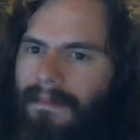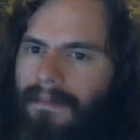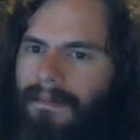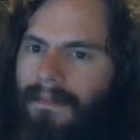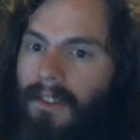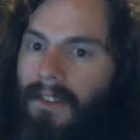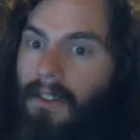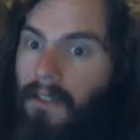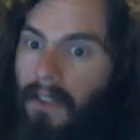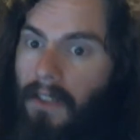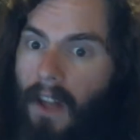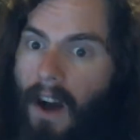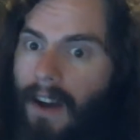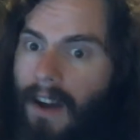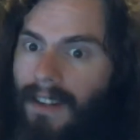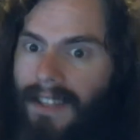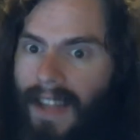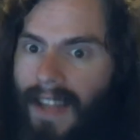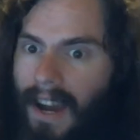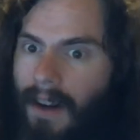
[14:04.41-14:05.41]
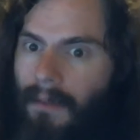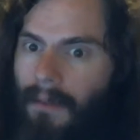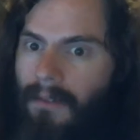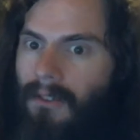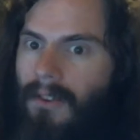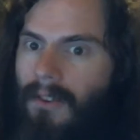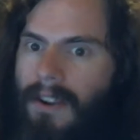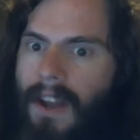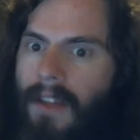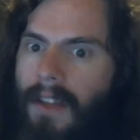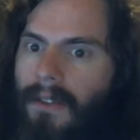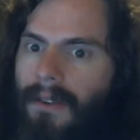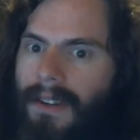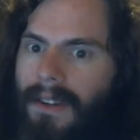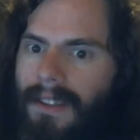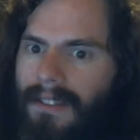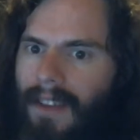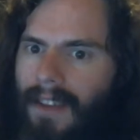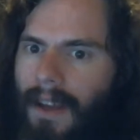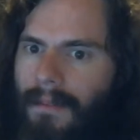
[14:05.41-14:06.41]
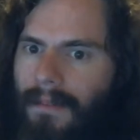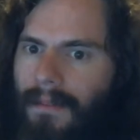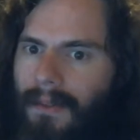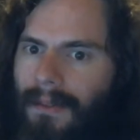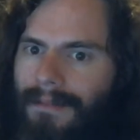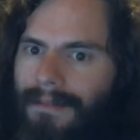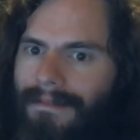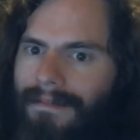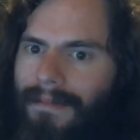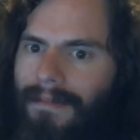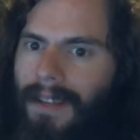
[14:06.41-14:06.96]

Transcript: The lockdowns are another example.